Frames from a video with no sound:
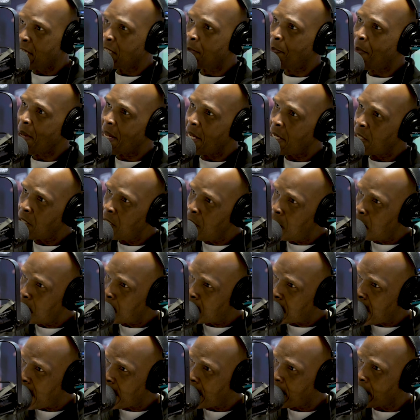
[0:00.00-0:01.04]
it's being, you know,
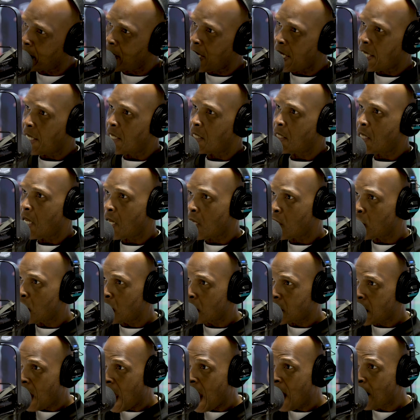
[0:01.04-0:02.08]
taking your
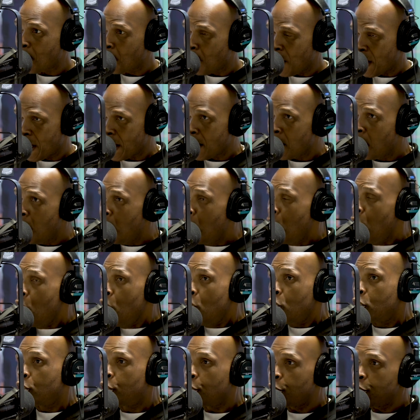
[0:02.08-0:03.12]
time with it.
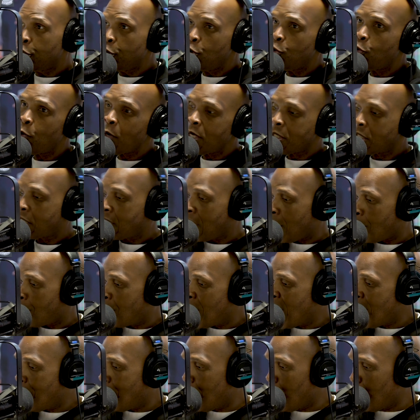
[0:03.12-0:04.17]
Yeah. Do you wish that
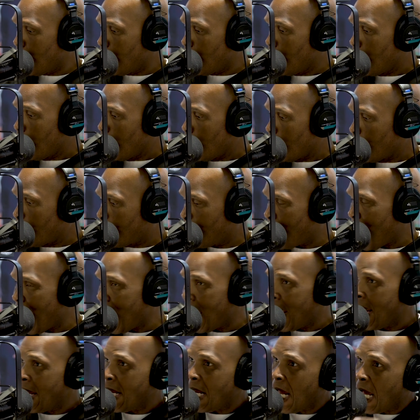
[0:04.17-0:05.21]
people
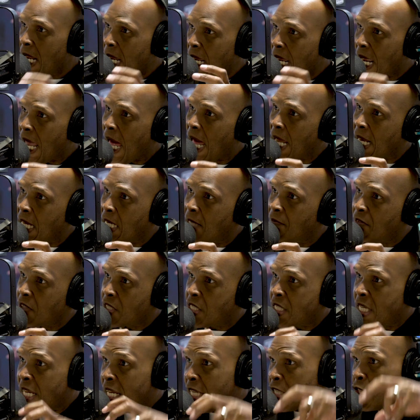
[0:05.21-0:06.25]
paid a lot of
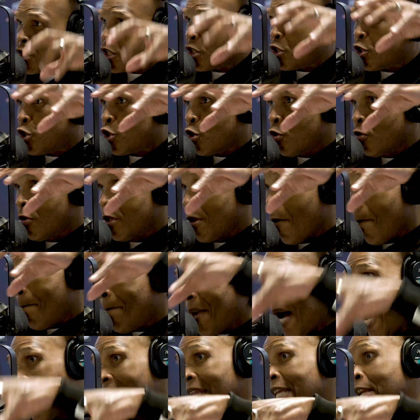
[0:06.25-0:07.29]
attention to the
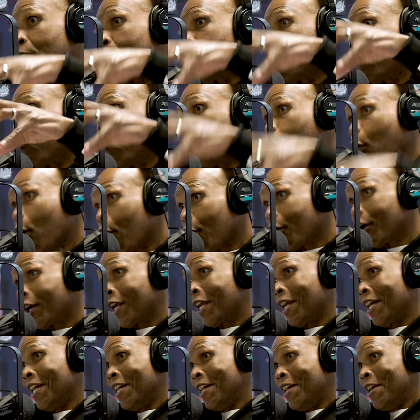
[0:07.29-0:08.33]
body of
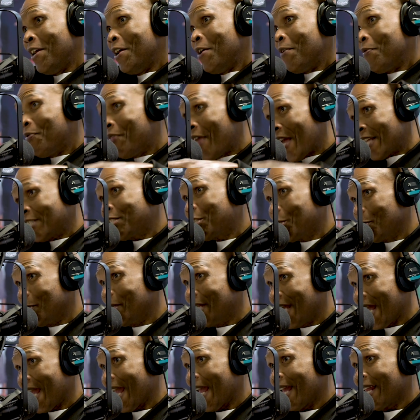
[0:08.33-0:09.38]
work that you
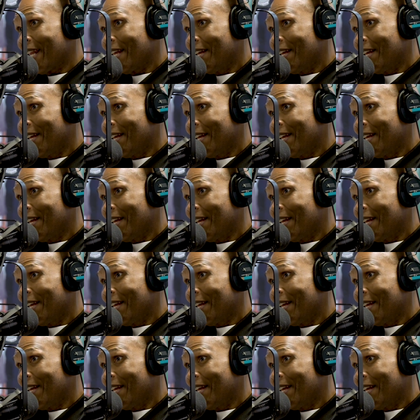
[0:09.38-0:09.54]
did?